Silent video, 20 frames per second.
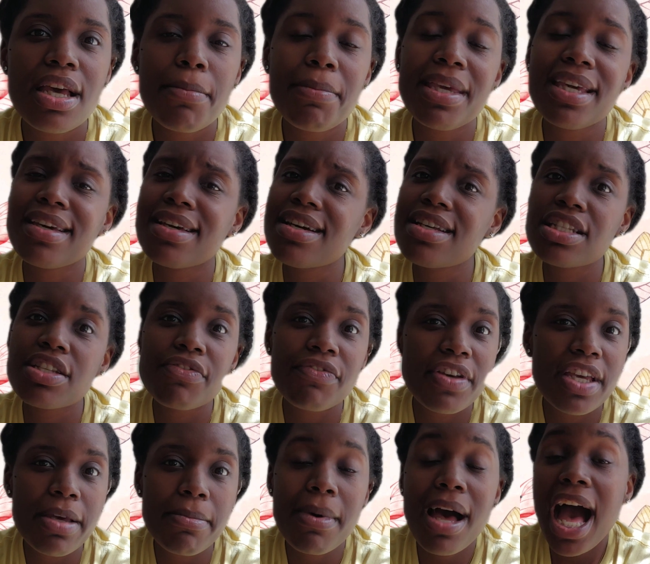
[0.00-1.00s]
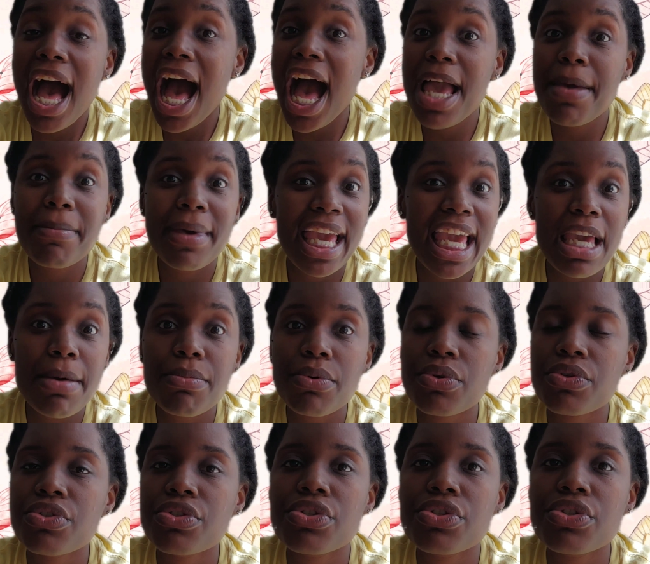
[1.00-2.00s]
Because of him, I'm
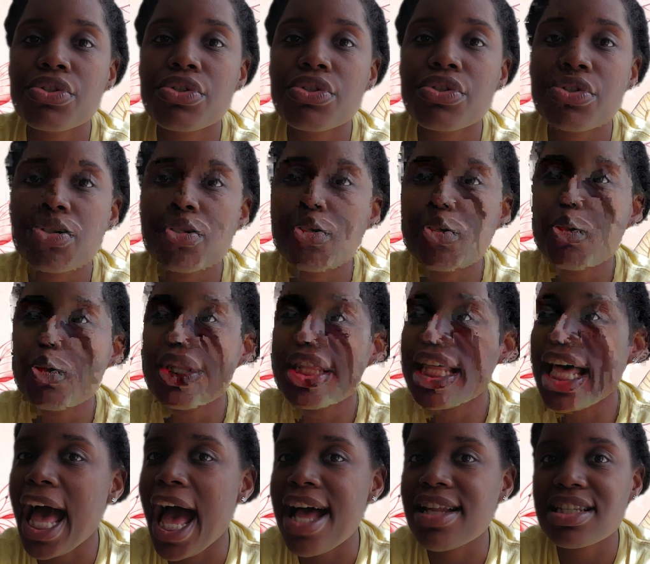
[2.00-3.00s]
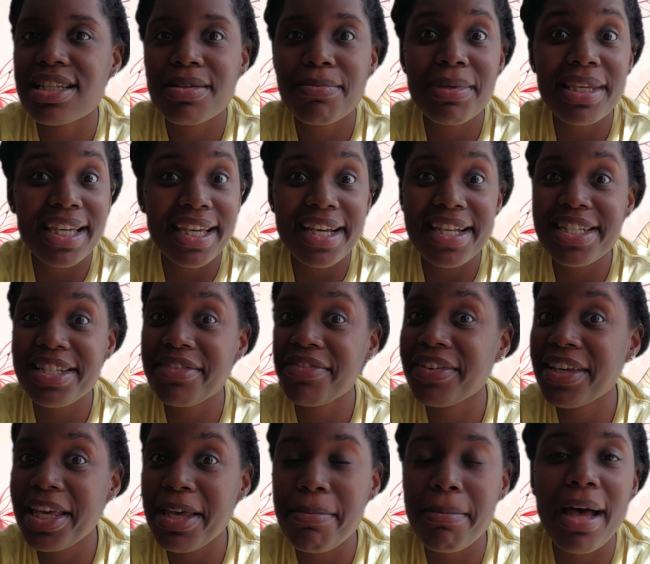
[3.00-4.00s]
able to do that. Because
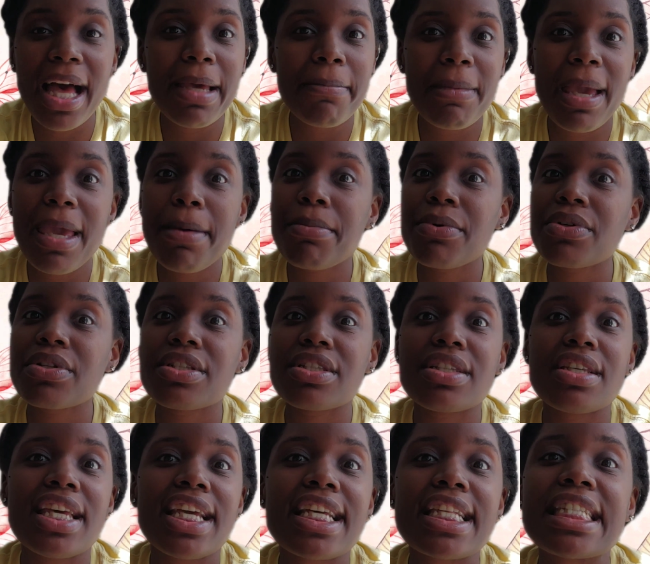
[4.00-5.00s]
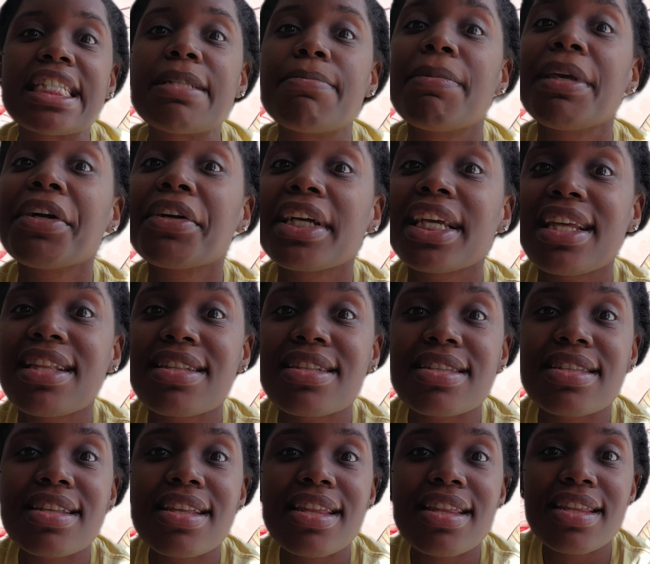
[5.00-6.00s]
of him, I'm able to
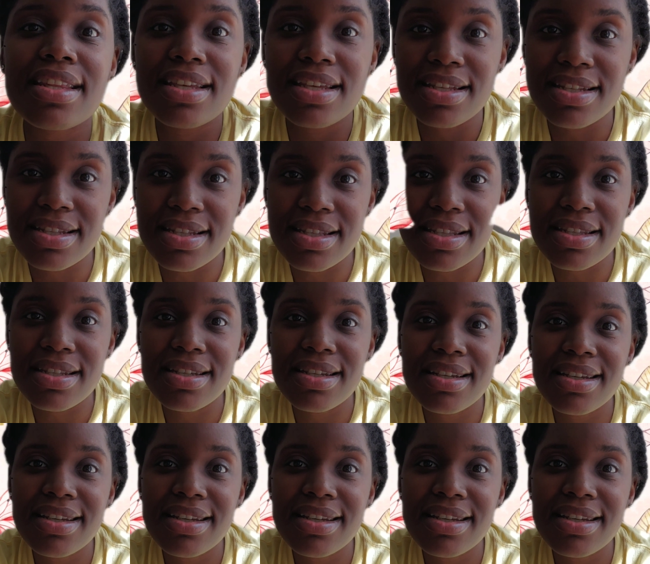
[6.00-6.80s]
experience this.